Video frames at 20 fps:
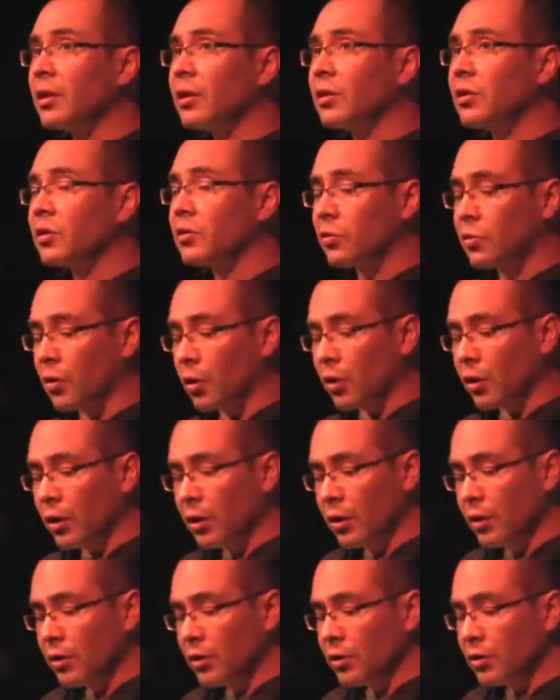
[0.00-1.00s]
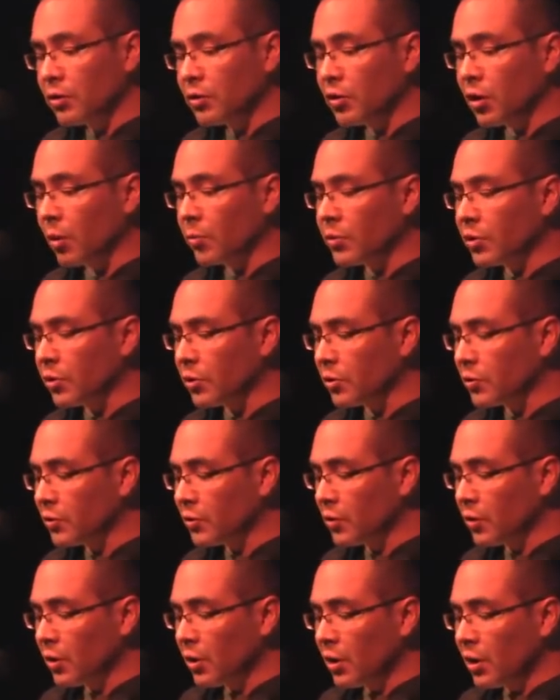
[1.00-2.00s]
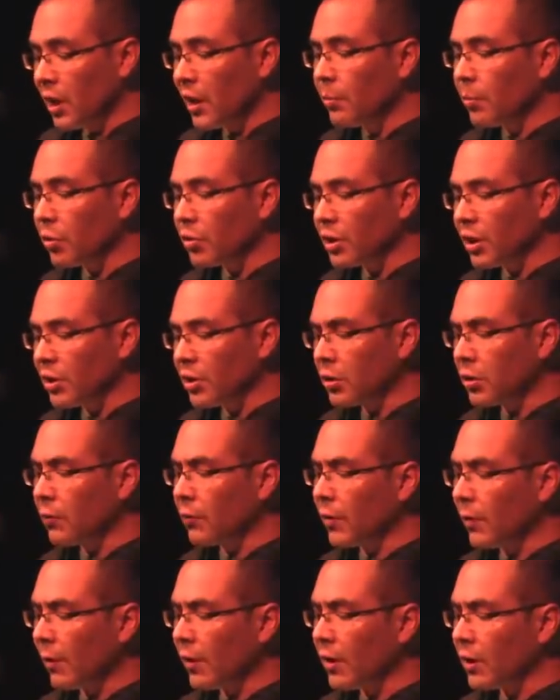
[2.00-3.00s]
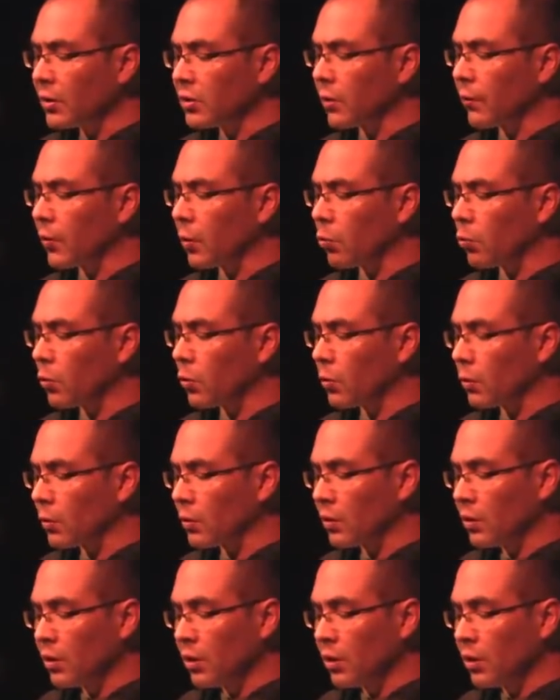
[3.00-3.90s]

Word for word: strong, sumptuous, in possession of the things of the world.